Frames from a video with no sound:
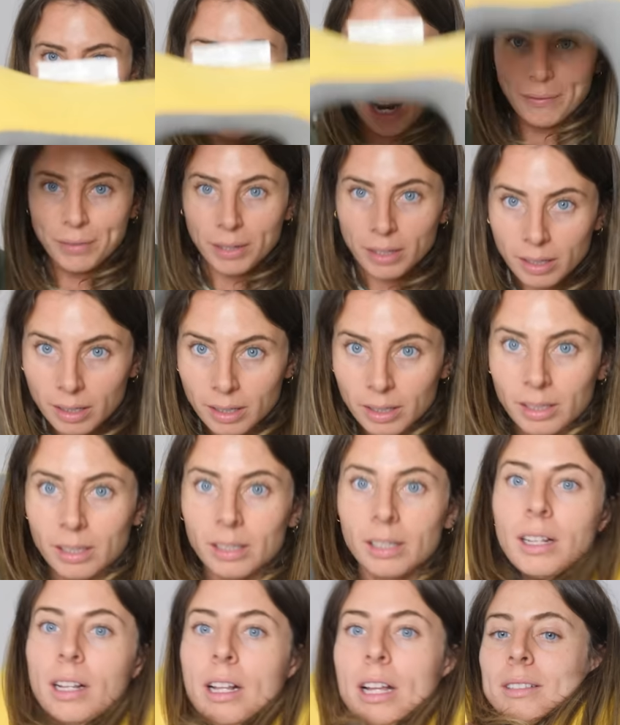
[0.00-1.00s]

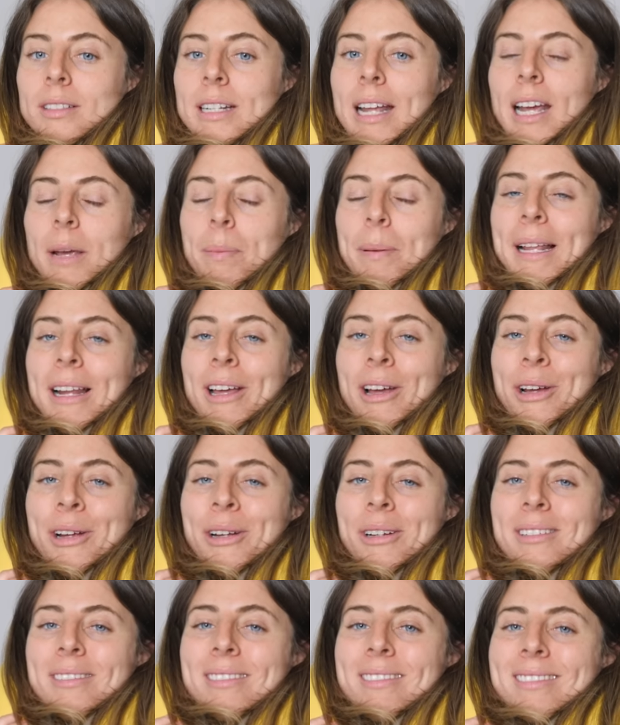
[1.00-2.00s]
Travel neck
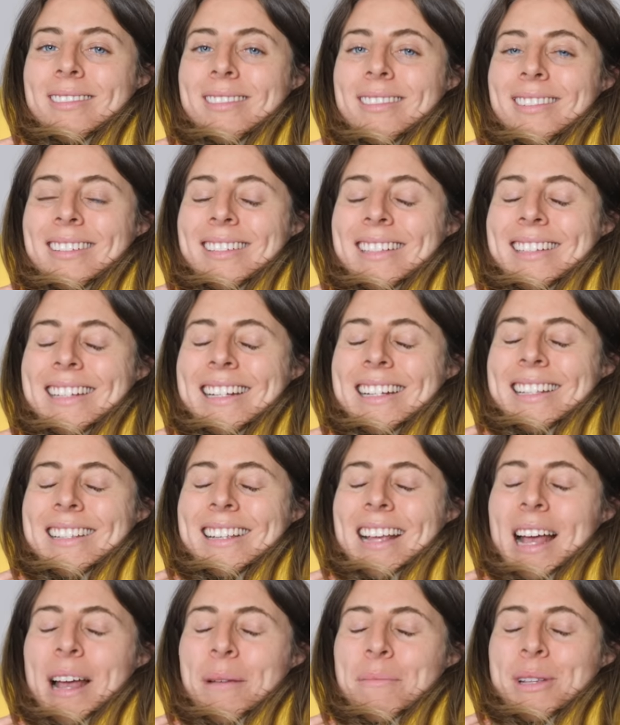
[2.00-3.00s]
pillow.
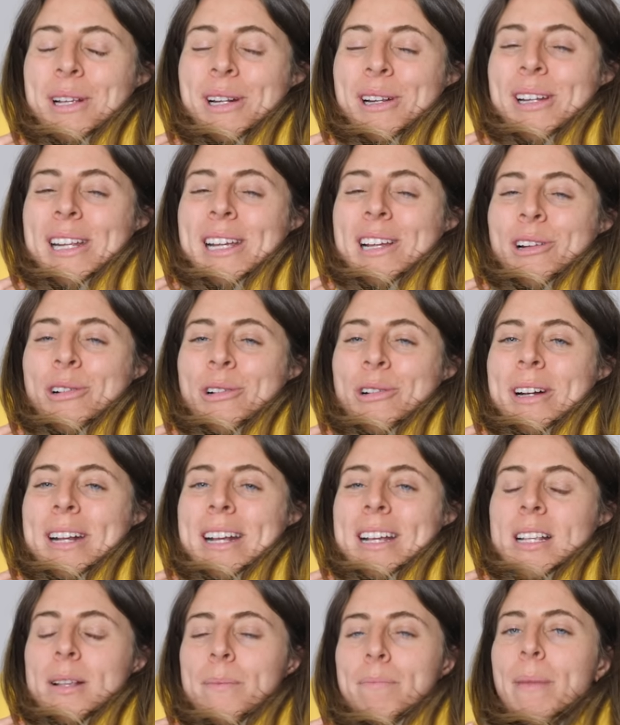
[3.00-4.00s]
It's absolutely
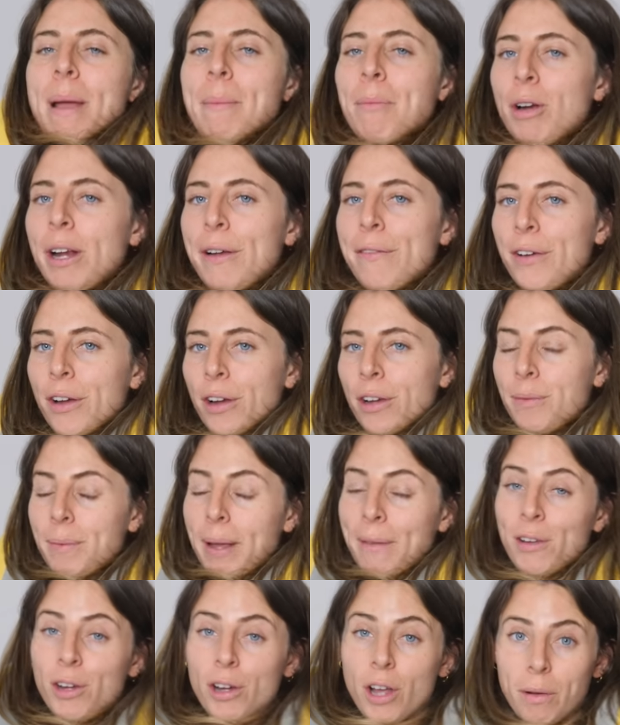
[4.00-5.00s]
glorious, memory foam.
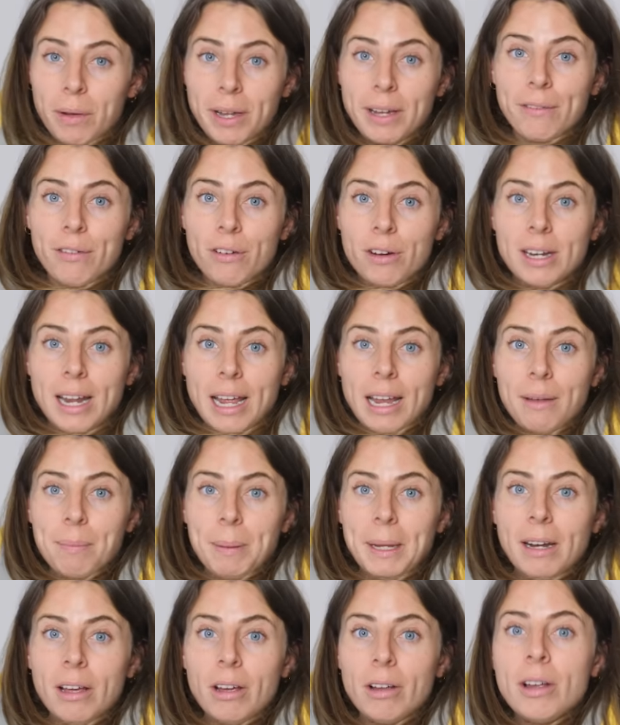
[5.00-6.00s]
If you're going for a neck
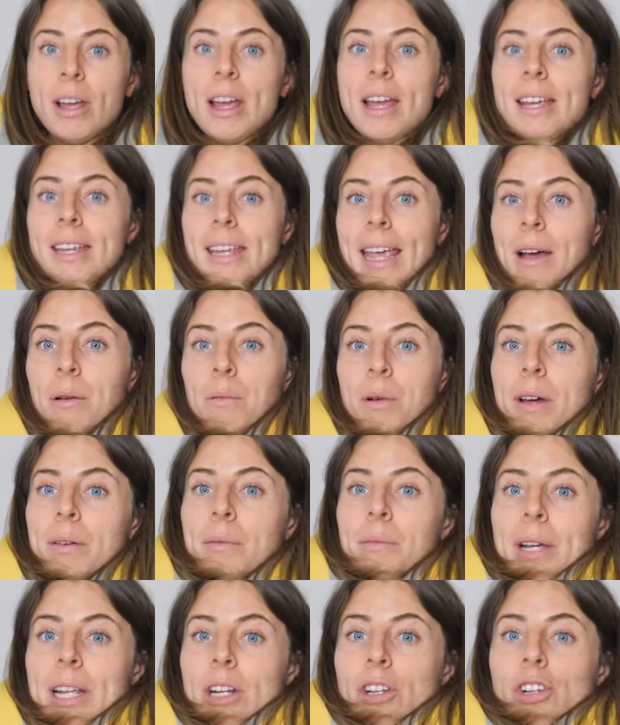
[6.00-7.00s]
pillow, get
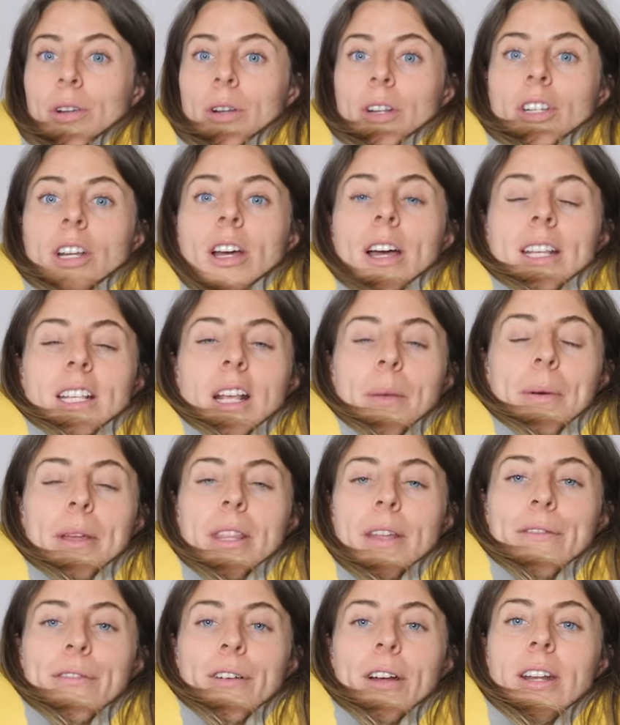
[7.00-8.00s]
one which ties up
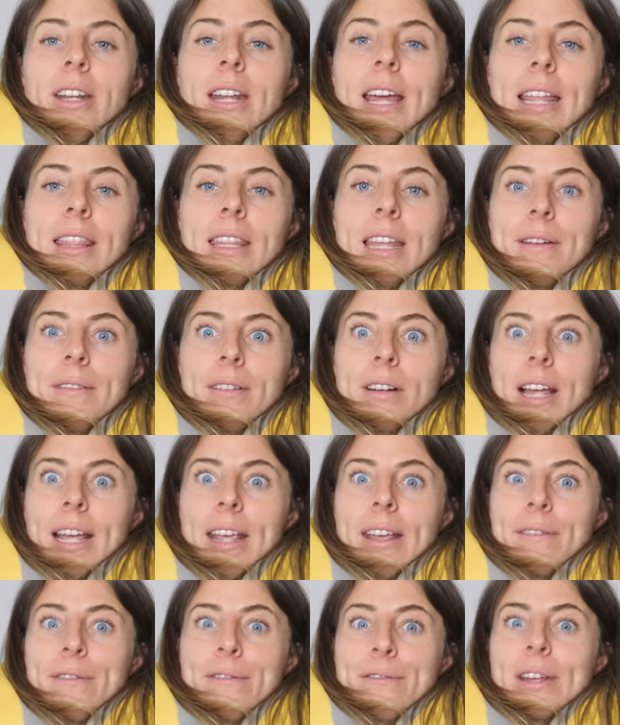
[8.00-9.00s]
at the front and then
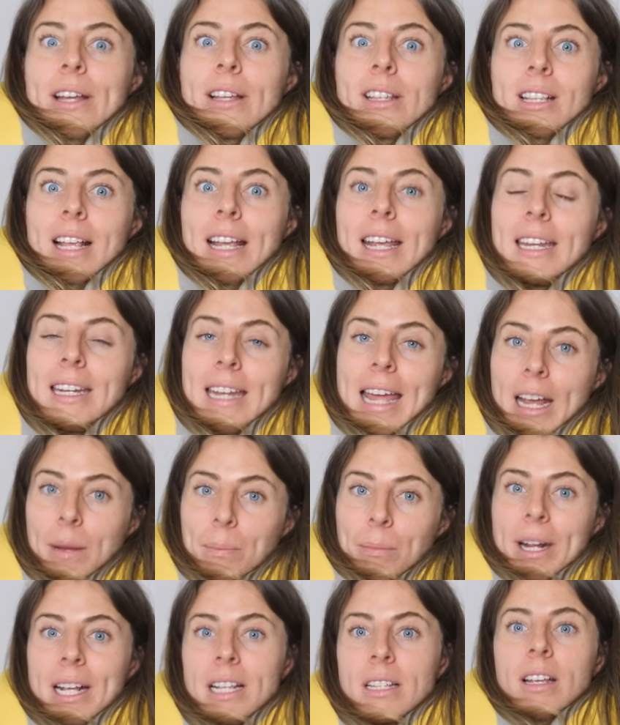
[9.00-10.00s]
like feels like a neck
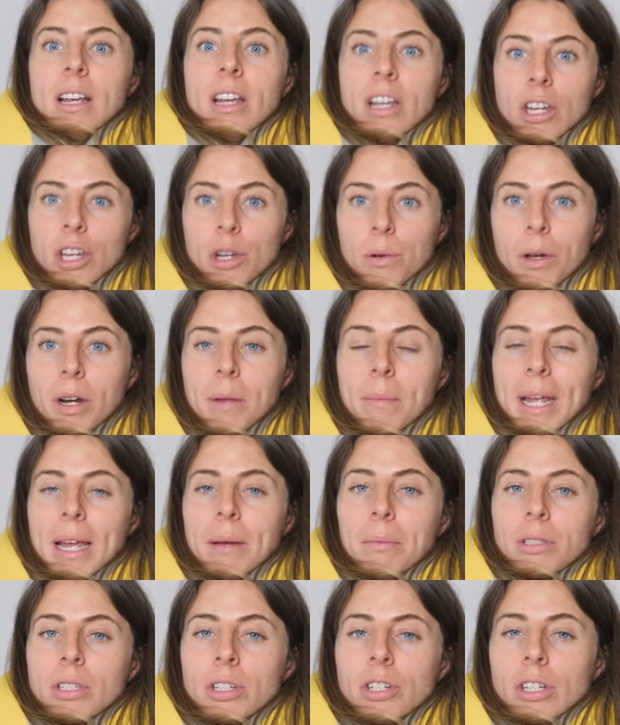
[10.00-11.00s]
brace. You wanna be
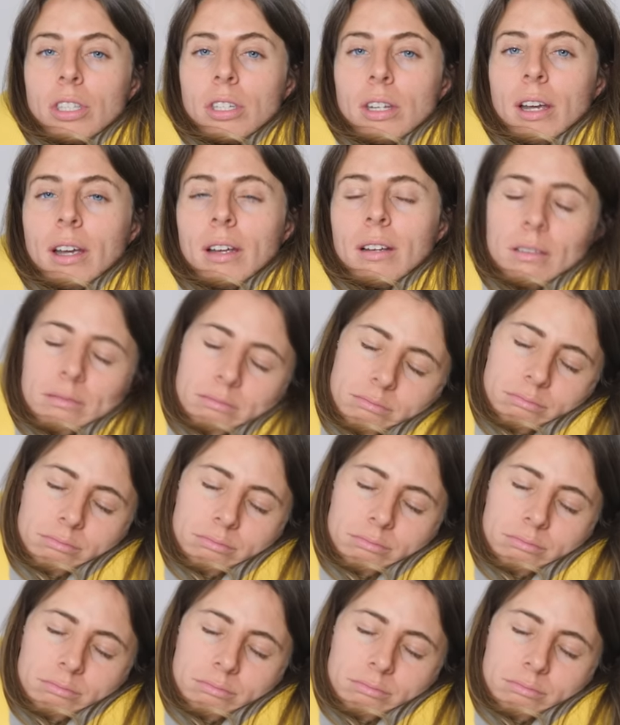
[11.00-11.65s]
able to just go,